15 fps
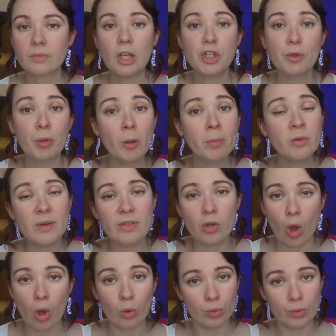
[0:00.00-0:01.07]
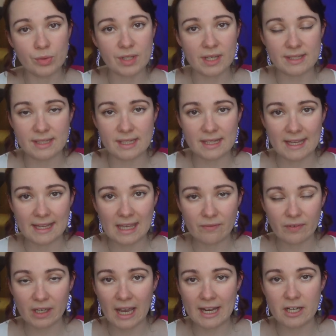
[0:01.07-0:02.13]
The problem with goals is that they
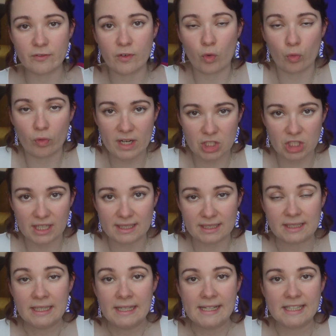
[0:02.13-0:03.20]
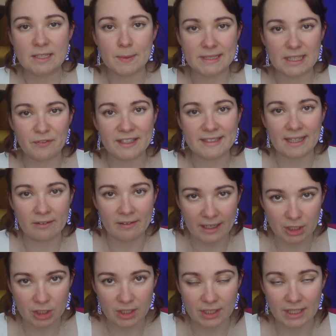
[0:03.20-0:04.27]
give a kind of rigid, specific
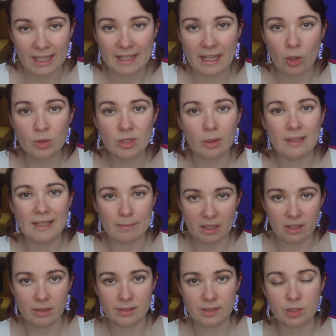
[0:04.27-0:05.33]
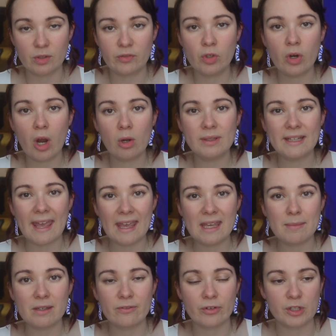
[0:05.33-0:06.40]
direction, and they also limit us. So if you're only
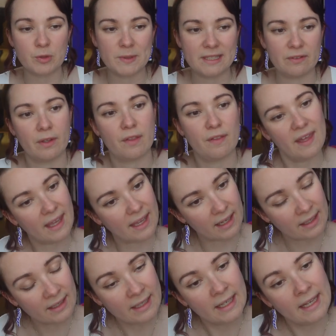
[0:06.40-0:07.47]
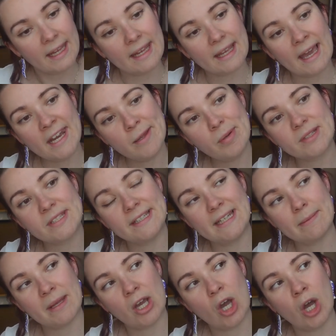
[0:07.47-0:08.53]
aiming for a specific thing, it kind of puts a
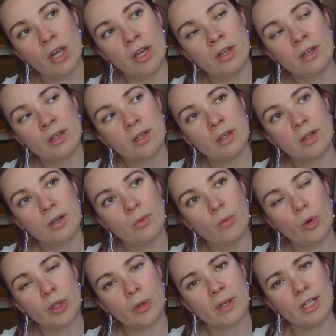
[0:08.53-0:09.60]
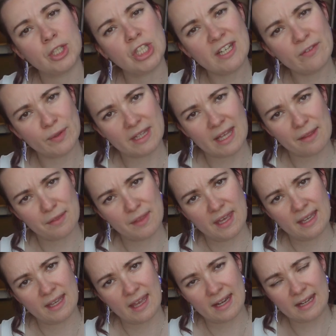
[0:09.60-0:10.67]
limit on what you can achieve with that
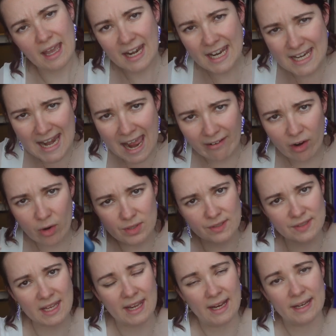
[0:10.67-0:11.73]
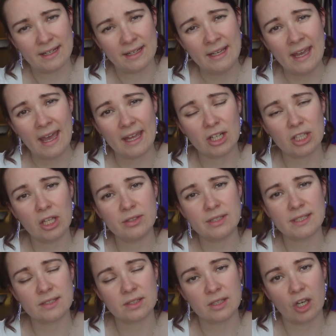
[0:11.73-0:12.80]
thing and kind of narrows us in and
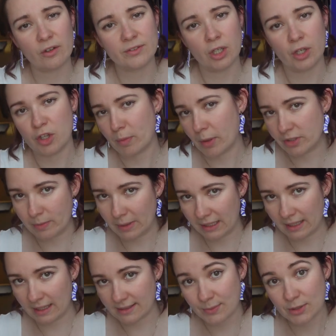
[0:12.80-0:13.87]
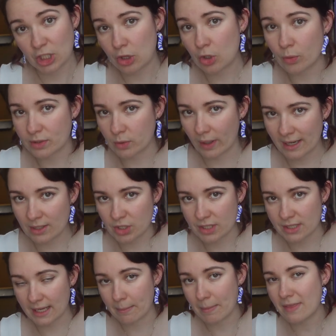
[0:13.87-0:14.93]
closes us off to other possibilities, which I thought was quite
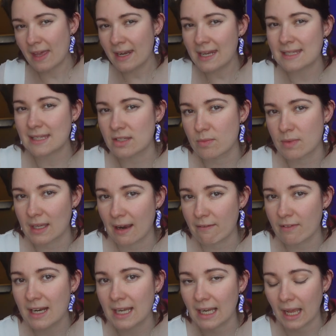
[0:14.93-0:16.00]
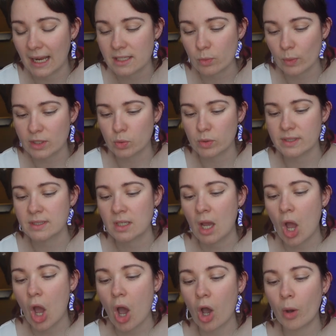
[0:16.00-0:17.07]
interesting. But then he said something I really liked, which was
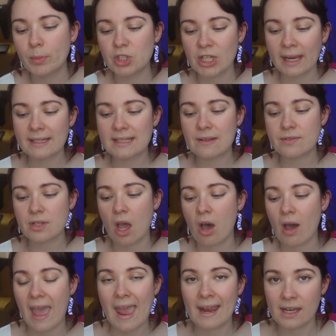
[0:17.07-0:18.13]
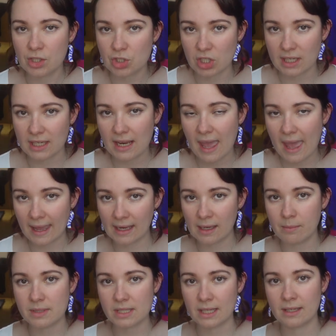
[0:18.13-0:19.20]
objectives are energy
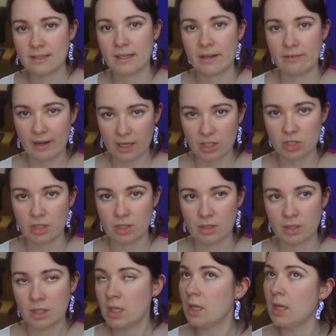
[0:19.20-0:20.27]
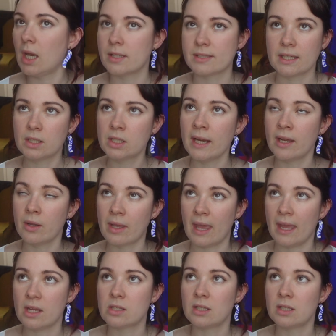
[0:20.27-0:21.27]
aimed in a direction. I was like, great, okay.